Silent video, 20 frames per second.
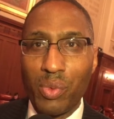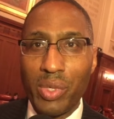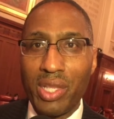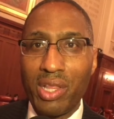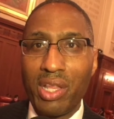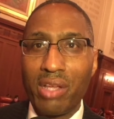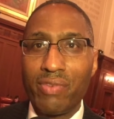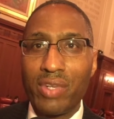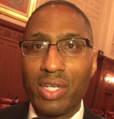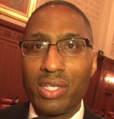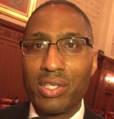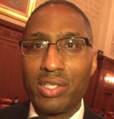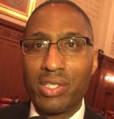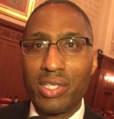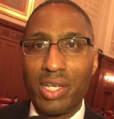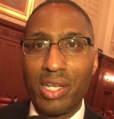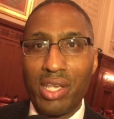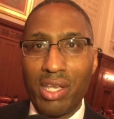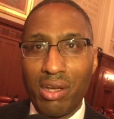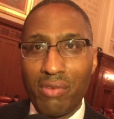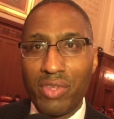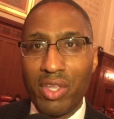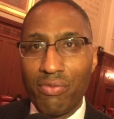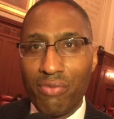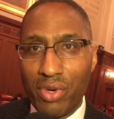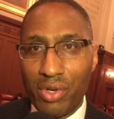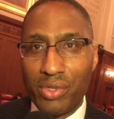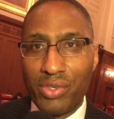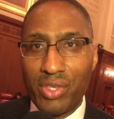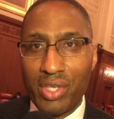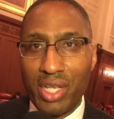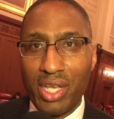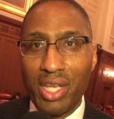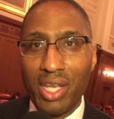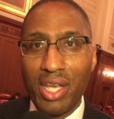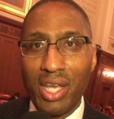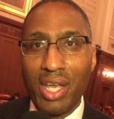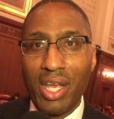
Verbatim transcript: We live in a city of diversity.